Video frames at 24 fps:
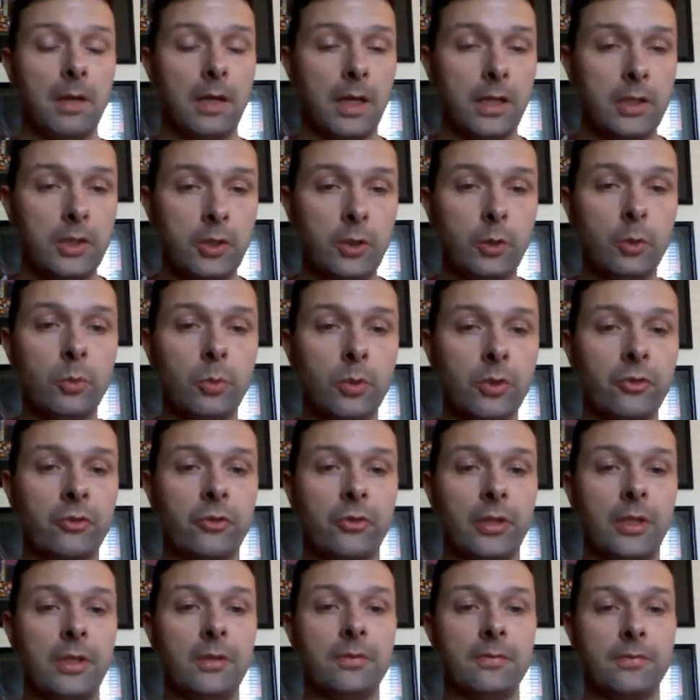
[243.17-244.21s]
And you will
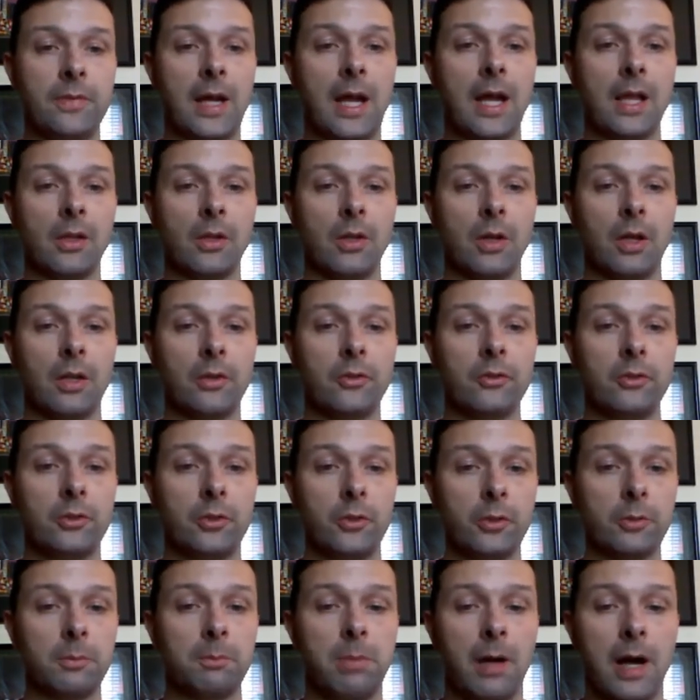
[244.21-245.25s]
see fat loss.
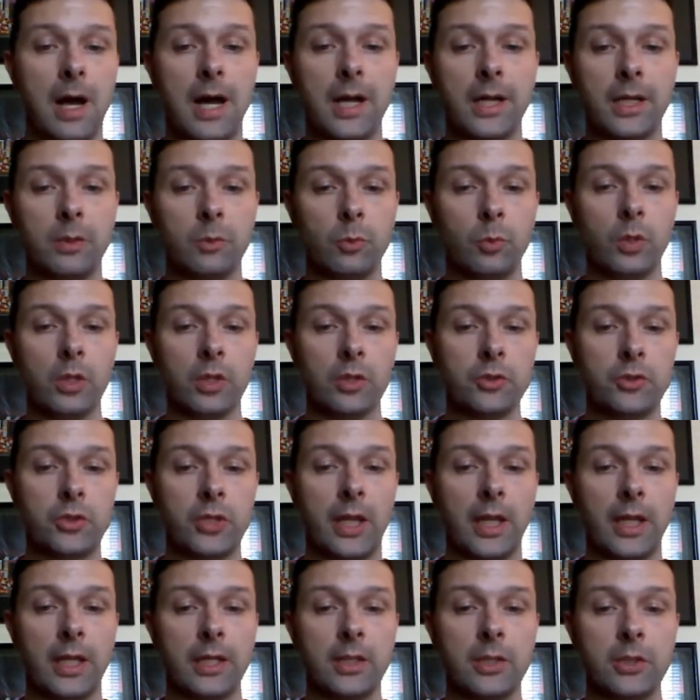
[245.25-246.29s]
Your body will
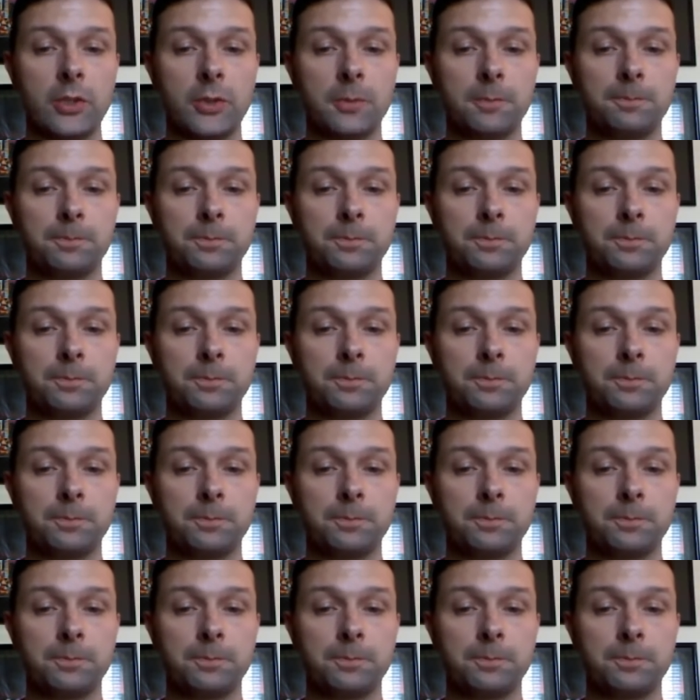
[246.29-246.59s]
change.